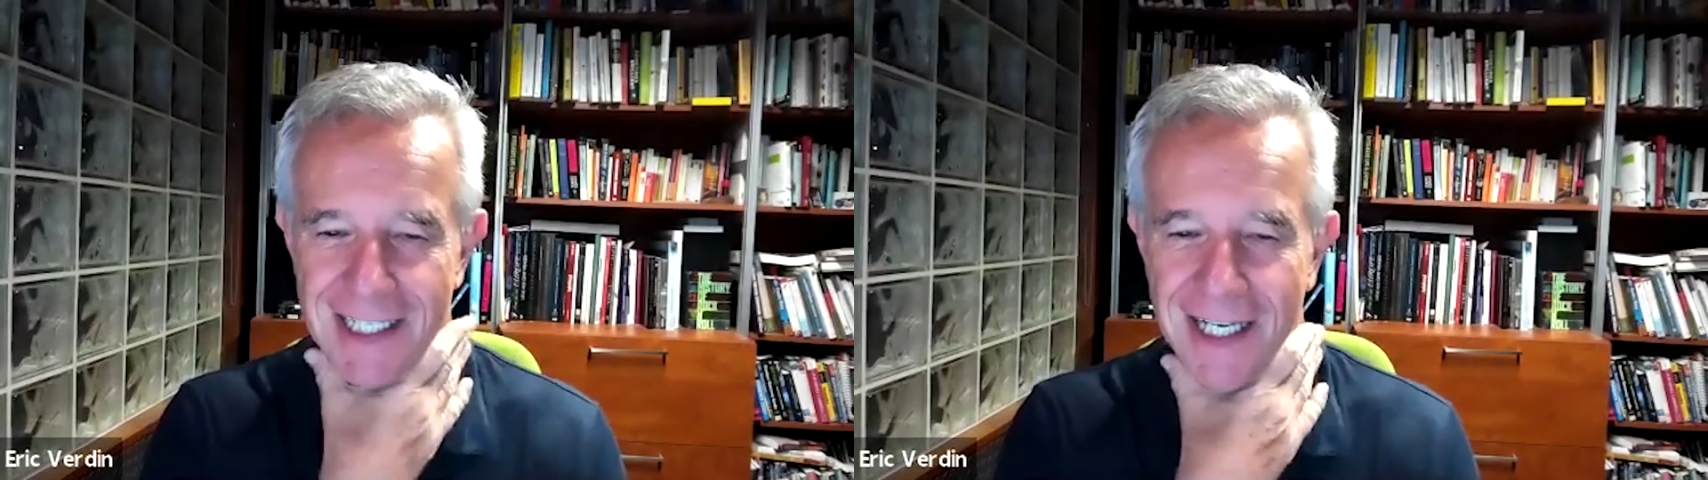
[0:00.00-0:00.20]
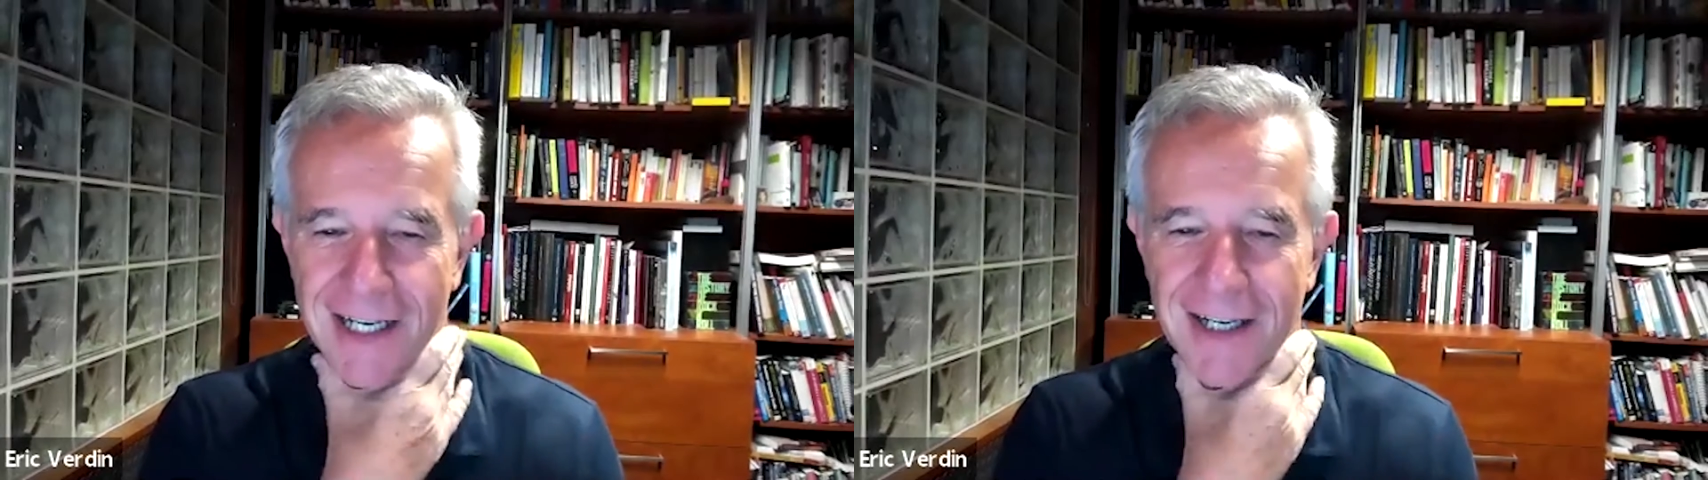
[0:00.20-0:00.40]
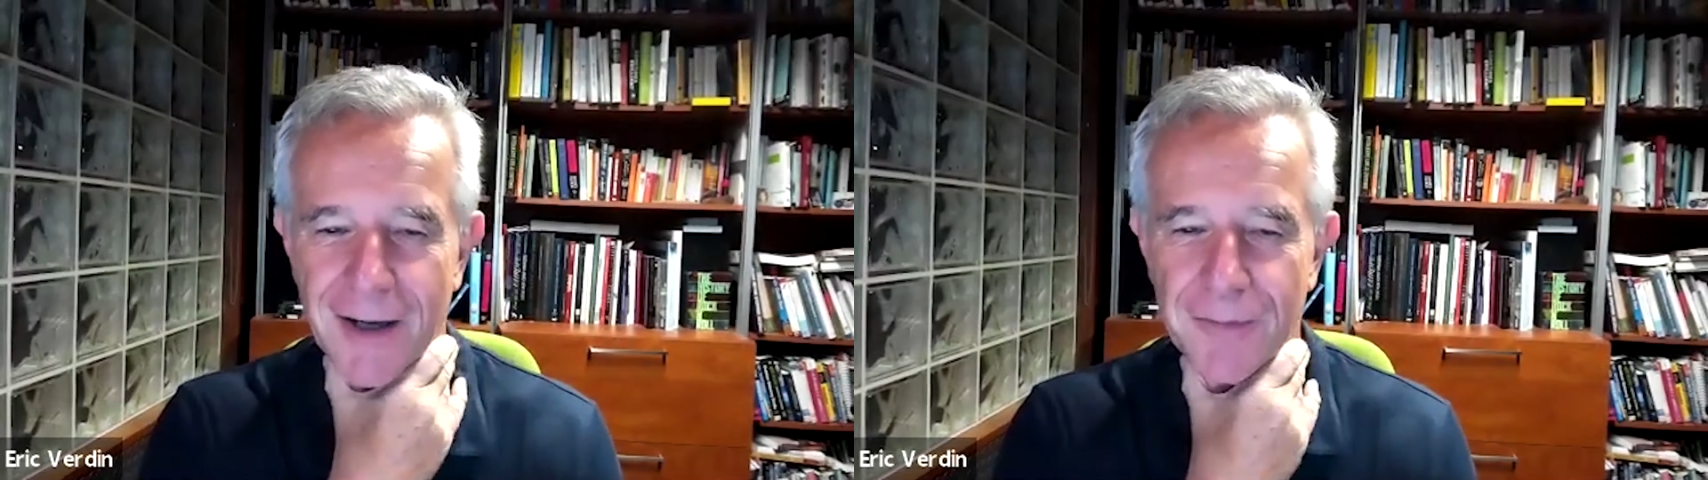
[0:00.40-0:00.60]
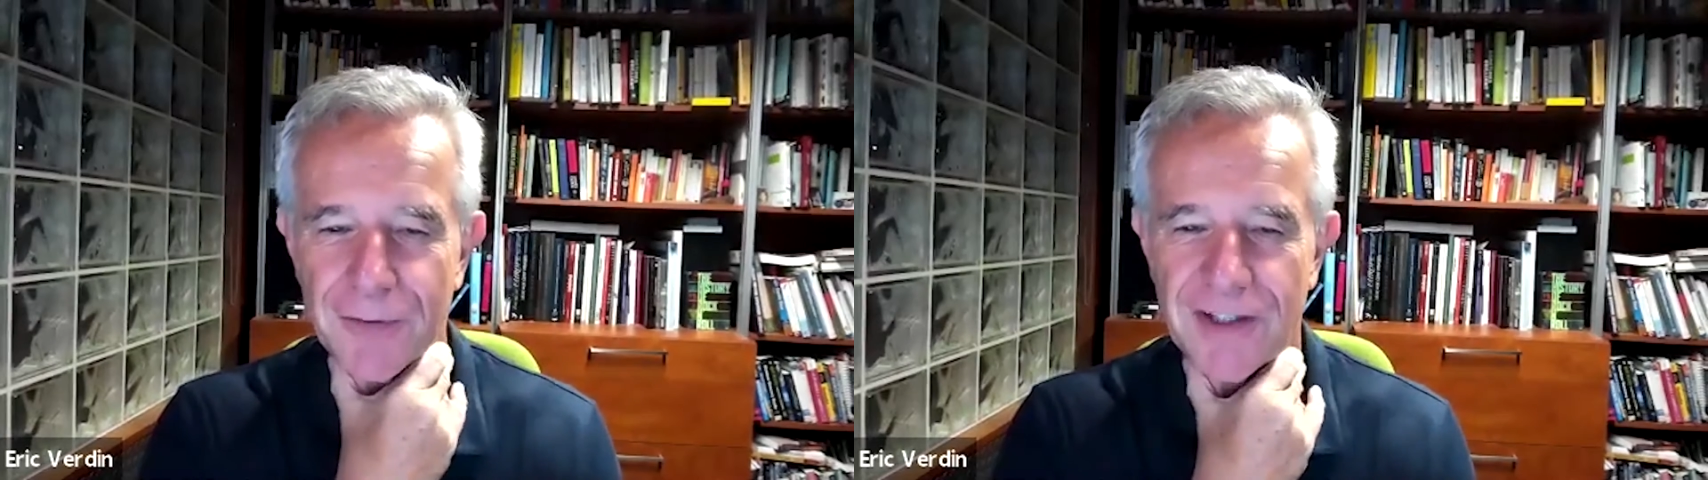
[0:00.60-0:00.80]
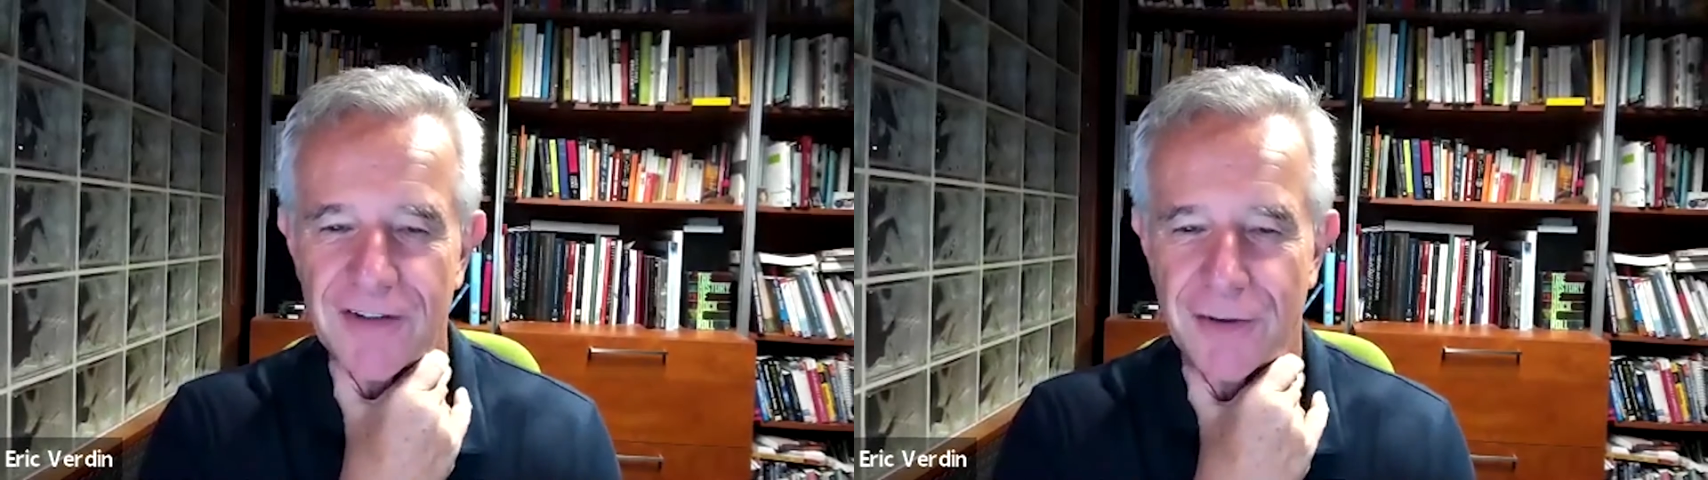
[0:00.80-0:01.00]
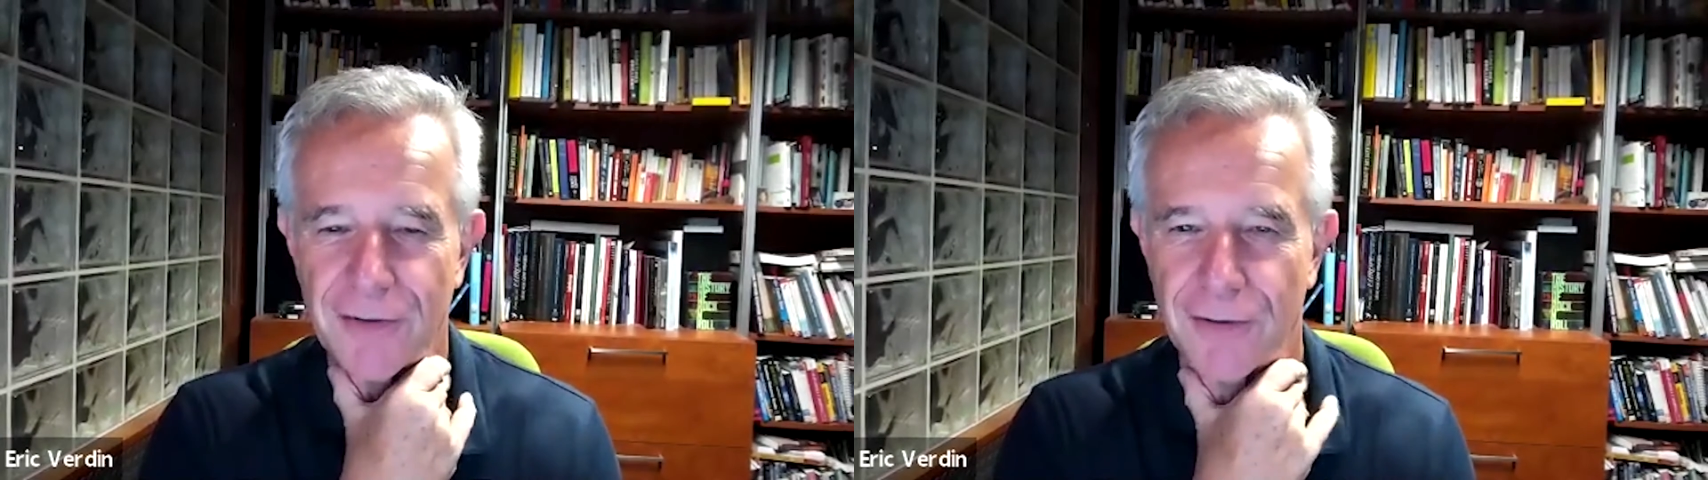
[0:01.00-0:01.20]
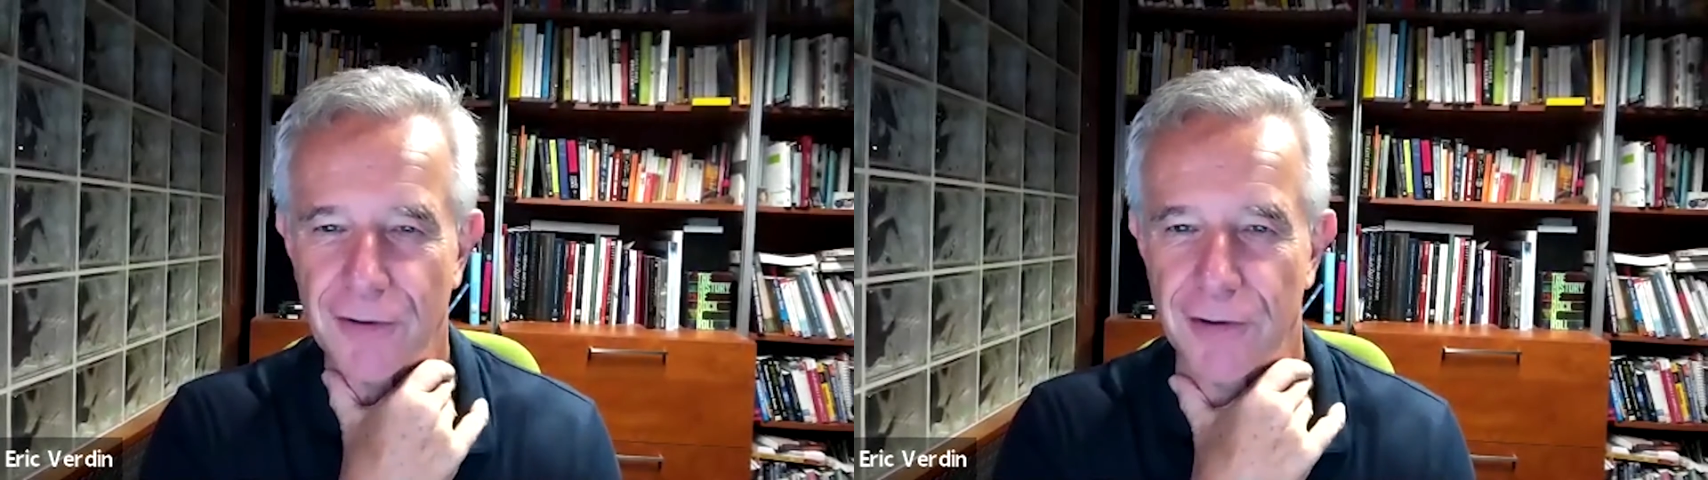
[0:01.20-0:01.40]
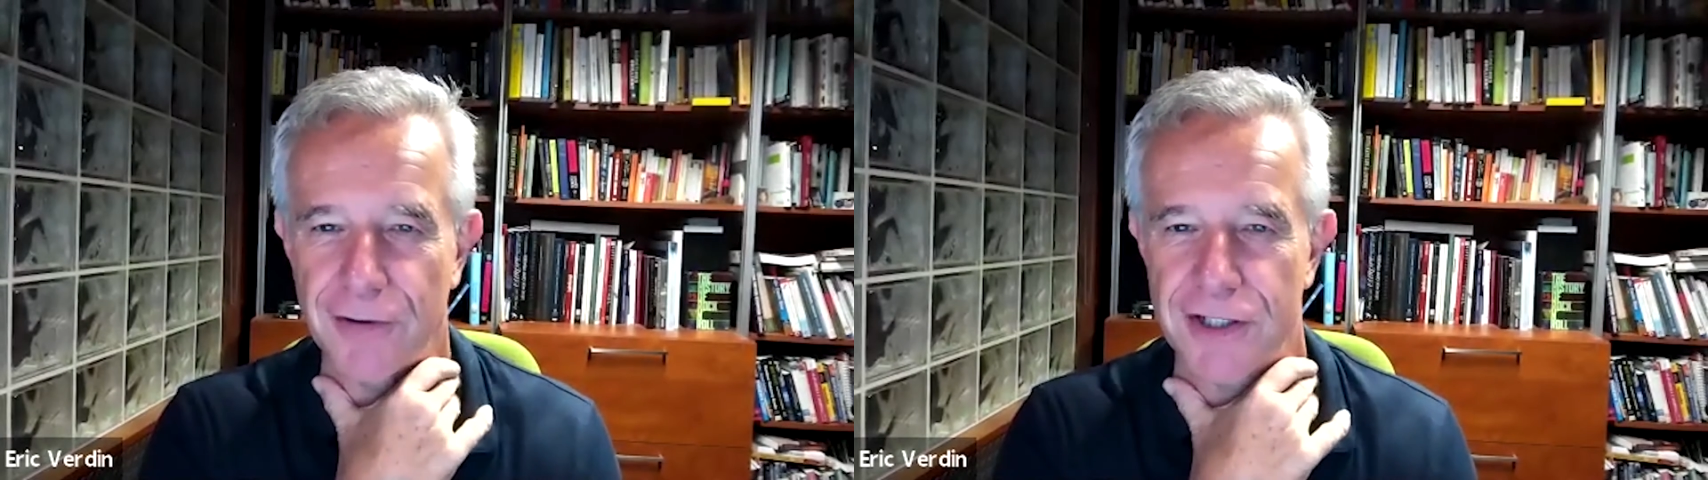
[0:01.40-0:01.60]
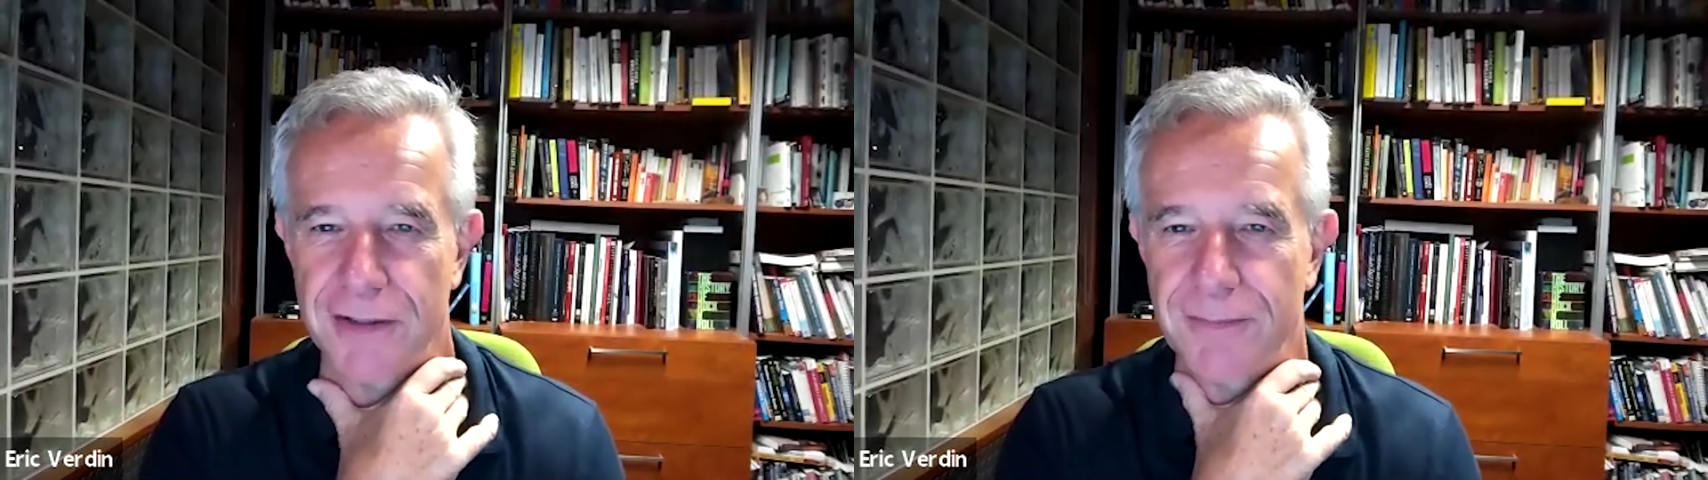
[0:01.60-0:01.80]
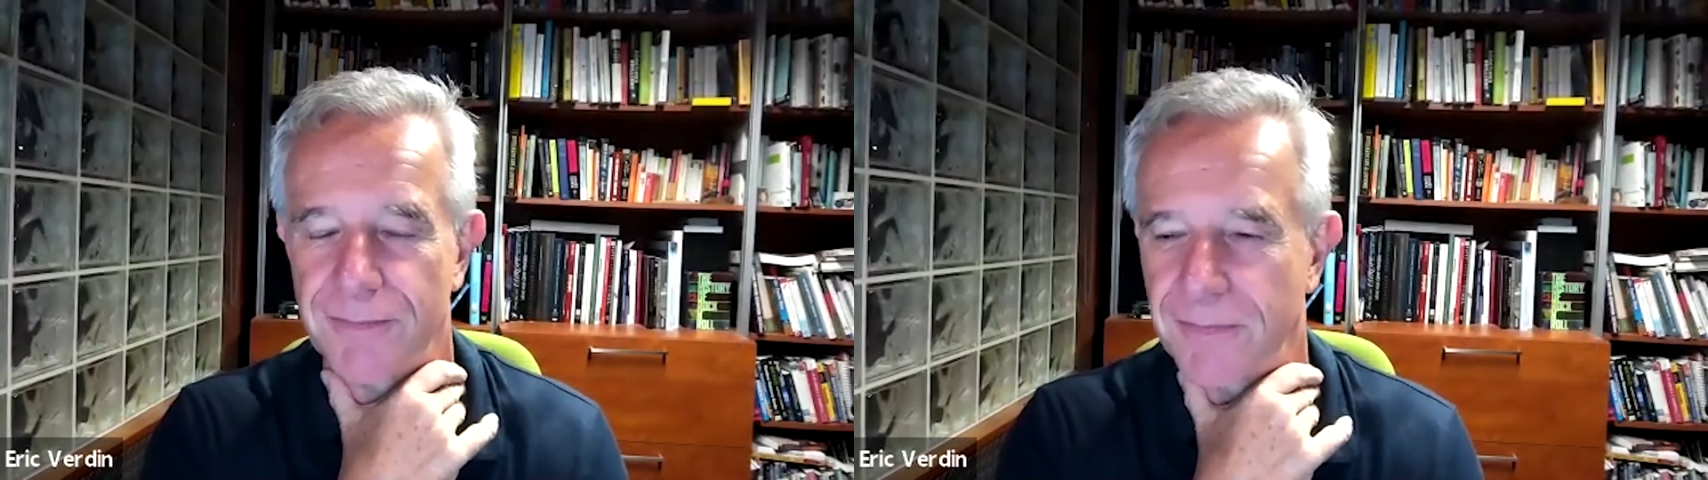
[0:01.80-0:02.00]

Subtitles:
it come to its own conclusion.